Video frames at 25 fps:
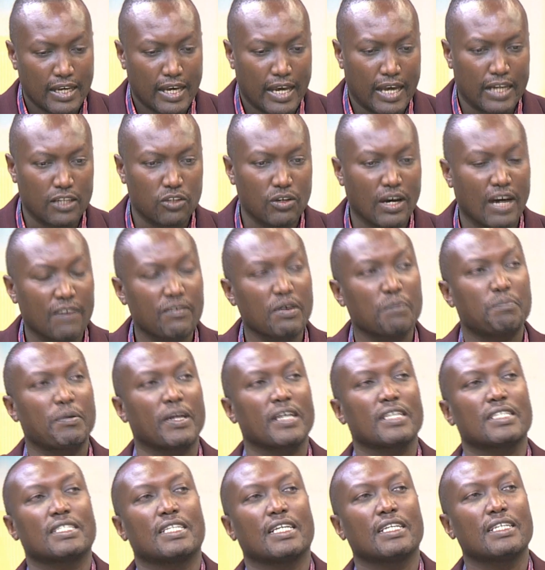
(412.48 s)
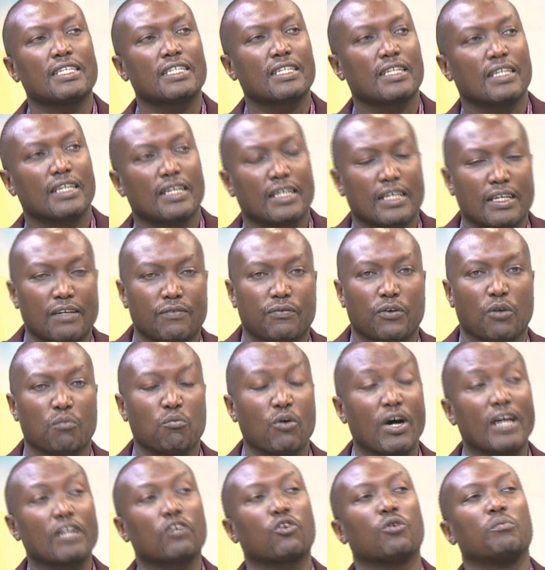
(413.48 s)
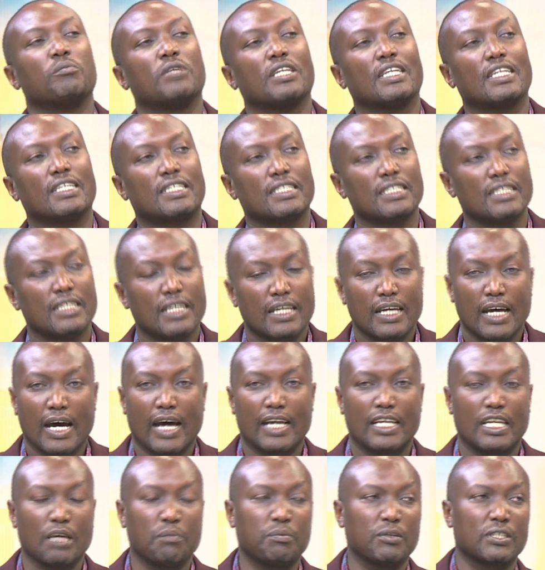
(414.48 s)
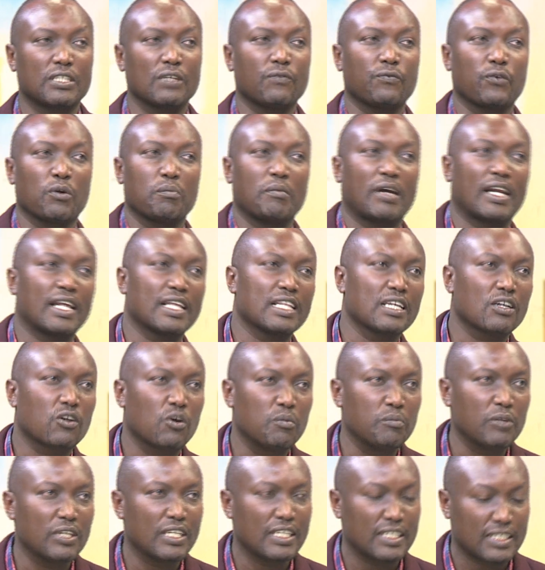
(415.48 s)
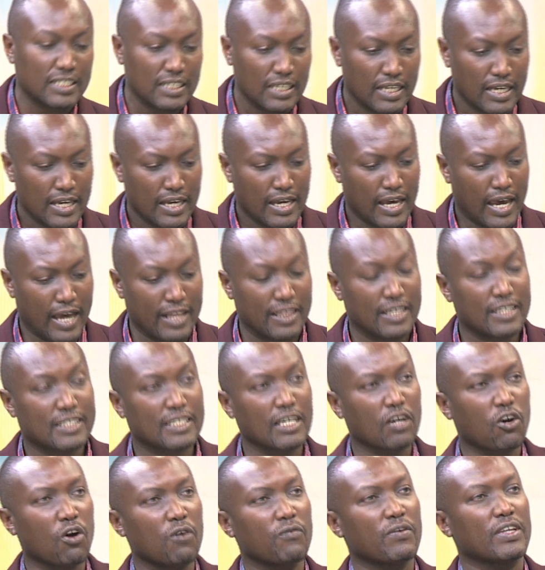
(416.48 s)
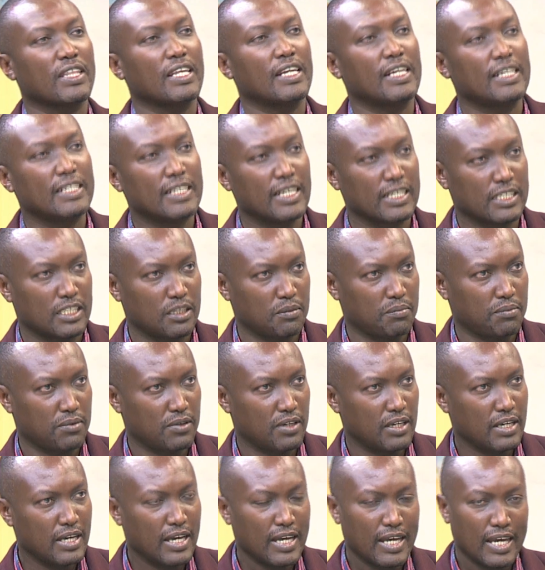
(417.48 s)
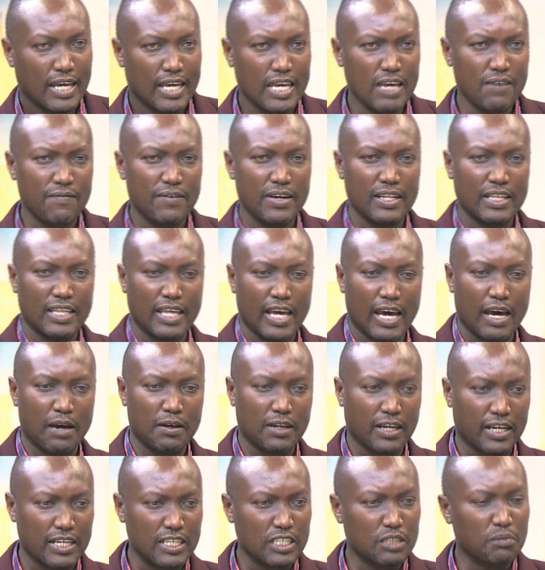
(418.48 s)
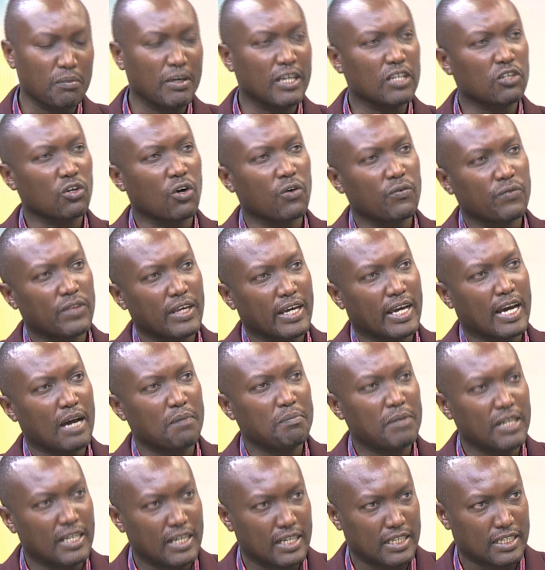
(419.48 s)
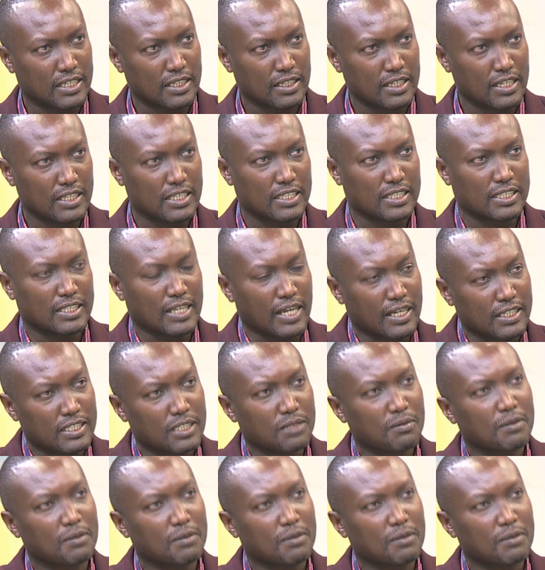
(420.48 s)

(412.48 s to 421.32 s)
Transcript: and you have a president from one community, a deputy from another community, and they take over the leadership. Even the arrangement of the cabinet starts